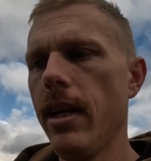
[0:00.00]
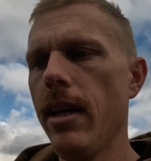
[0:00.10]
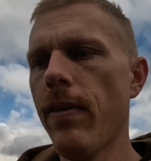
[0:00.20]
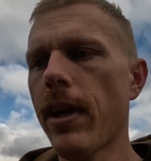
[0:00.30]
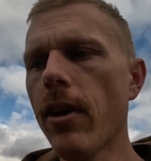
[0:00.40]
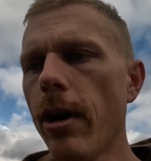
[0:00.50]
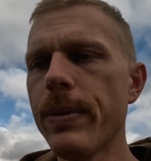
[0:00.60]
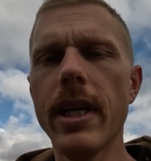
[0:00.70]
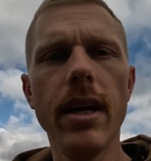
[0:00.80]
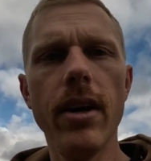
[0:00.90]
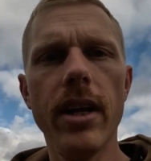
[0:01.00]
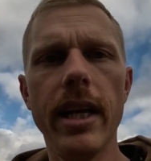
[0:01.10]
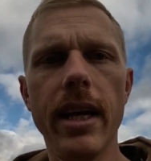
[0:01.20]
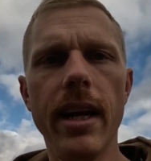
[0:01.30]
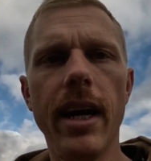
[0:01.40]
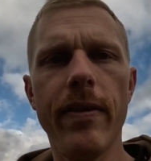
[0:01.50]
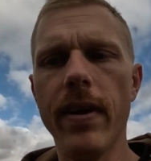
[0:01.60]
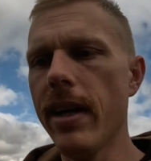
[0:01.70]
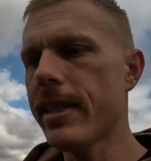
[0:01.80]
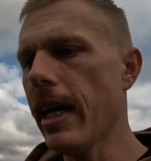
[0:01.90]
if the crop's in early enough
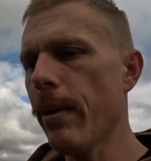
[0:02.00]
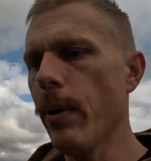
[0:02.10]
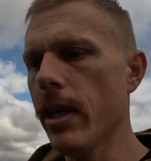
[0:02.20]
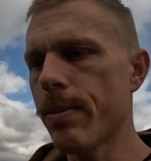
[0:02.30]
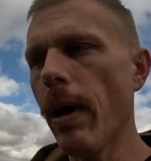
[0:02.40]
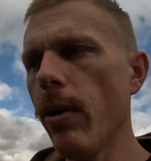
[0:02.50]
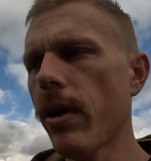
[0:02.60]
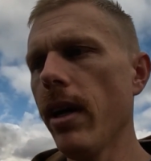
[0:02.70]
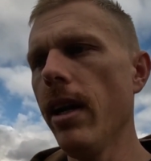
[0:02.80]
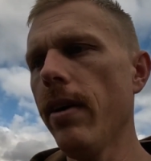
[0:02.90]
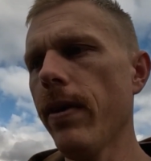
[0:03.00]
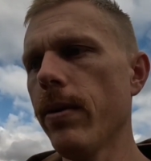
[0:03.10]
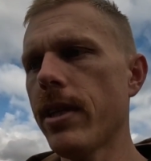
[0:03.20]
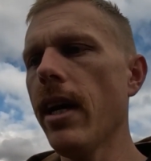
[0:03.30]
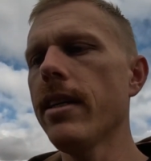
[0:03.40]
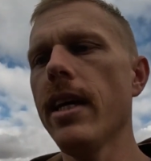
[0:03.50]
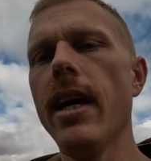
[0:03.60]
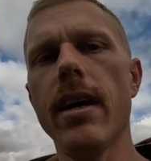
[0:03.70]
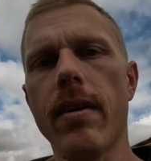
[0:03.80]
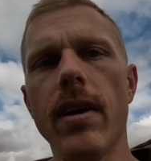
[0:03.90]
and it's up and it's bulky enough, it'll tend to
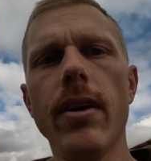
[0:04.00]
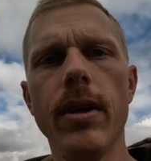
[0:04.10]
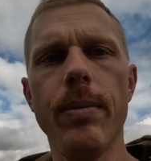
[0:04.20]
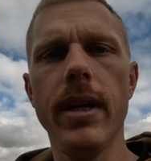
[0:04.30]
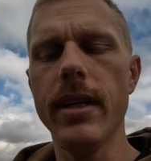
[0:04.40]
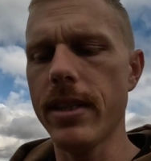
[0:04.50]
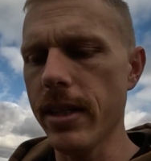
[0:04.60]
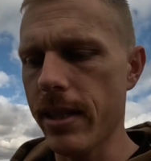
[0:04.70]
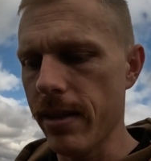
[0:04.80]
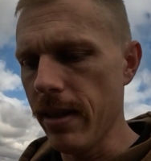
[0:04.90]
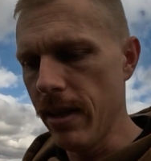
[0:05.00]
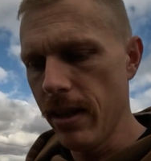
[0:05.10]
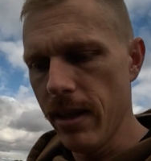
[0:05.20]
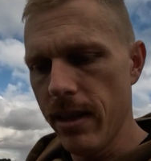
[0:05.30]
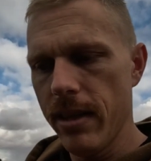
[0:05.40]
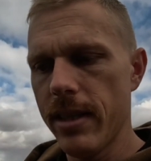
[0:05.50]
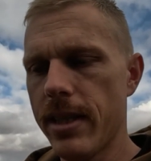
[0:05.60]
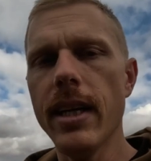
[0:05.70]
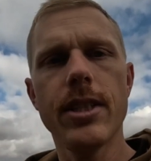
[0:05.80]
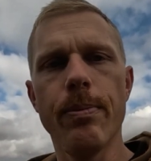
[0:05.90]
outgrow it. But it's just
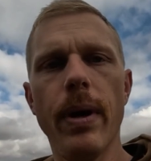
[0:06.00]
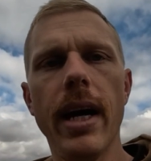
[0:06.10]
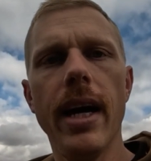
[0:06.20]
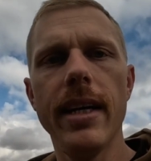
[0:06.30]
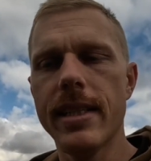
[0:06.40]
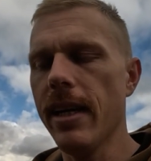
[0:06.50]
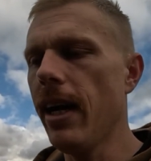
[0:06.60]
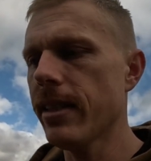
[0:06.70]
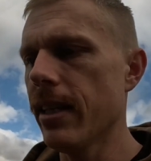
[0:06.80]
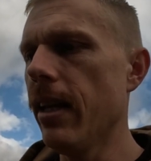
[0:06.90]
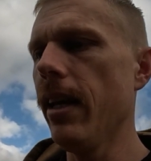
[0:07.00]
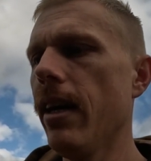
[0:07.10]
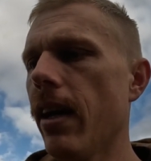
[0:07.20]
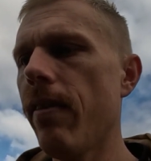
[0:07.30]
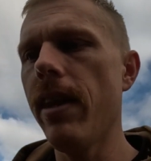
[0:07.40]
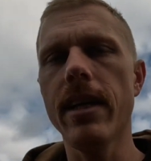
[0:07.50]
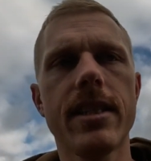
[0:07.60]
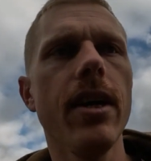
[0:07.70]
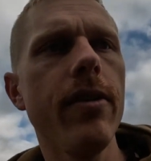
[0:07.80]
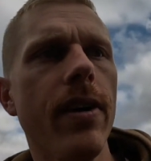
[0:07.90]
such a bad start to the year and everything's
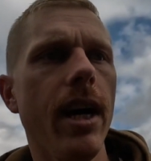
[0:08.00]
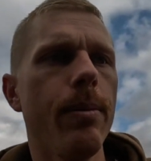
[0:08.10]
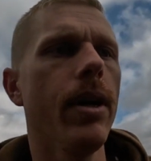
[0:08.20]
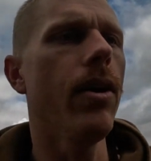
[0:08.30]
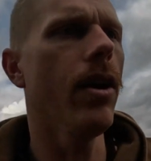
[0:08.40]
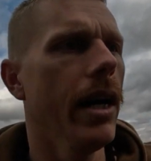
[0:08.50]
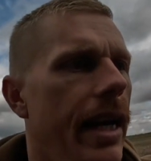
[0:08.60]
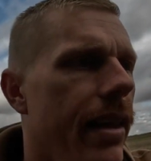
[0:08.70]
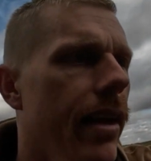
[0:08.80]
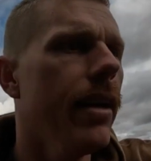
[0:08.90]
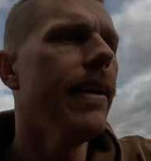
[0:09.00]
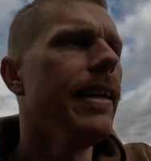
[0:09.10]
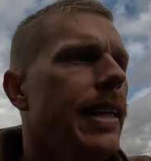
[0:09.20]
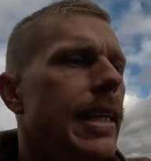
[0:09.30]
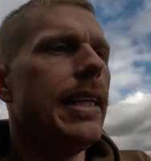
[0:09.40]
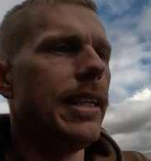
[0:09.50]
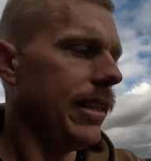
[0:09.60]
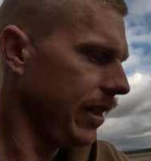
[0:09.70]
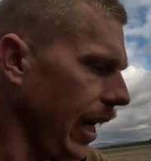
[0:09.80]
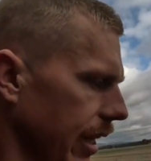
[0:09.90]
so far behind
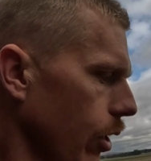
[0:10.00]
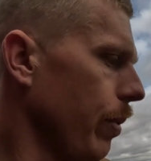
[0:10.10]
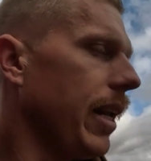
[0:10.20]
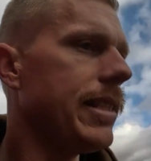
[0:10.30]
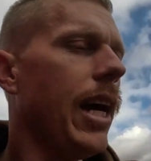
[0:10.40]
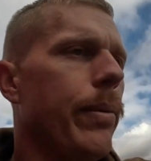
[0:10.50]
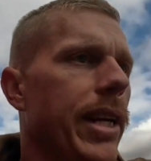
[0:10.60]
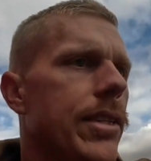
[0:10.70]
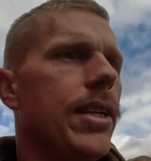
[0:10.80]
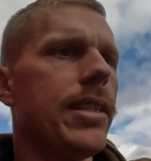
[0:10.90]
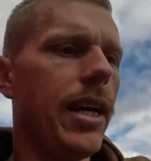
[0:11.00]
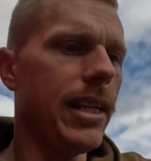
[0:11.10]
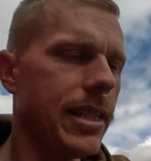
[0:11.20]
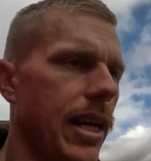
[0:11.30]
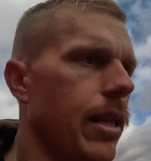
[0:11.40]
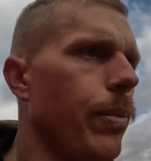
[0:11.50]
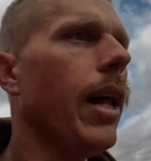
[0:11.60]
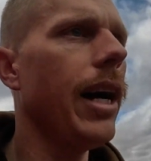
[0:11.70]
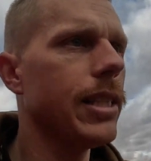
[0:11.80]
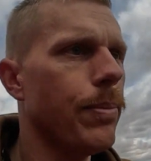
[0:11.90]
that little bit of damage is going to set the
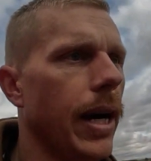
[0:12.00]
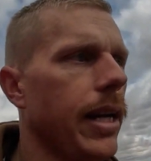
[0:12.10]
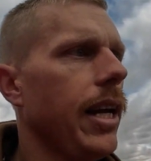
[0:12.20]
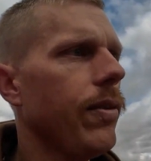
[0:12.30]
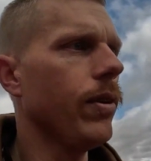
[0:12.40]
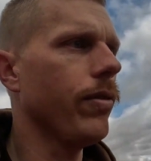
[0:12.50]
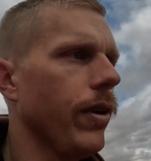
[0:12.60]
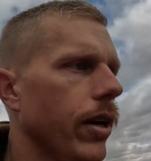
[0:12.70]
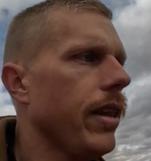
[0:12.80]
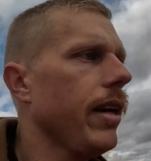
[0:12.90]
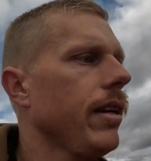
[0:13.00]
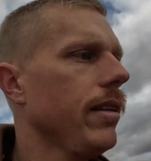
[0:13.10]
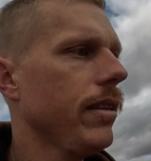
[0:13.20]
plants back even further,